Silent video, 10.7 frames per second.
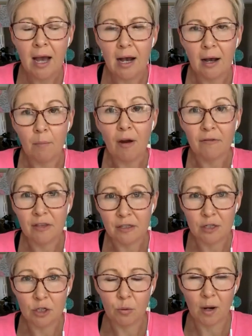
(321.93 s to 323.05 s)
of the
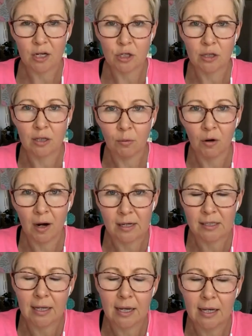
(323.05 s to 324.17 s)
situation that we're
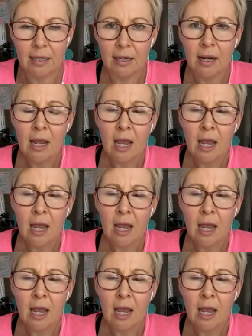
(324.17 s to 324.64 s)
actually in.